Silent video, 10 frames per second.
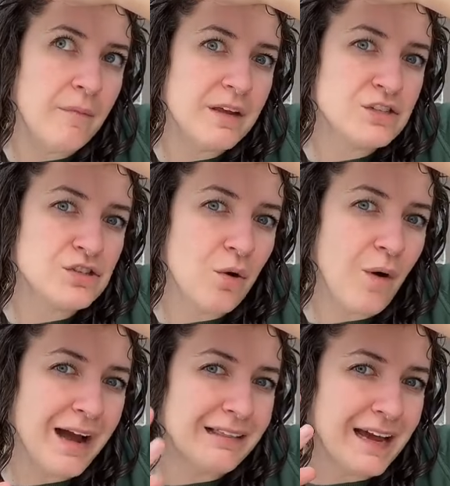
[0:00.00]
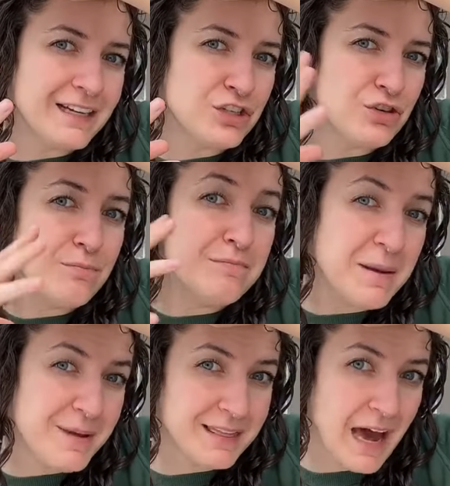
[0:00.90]
So I like to
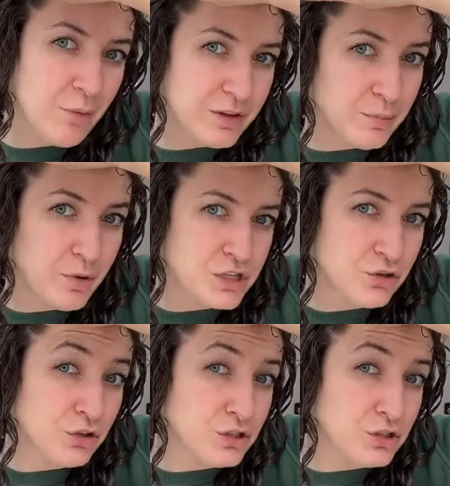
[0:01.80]
mimic that with the brush curls.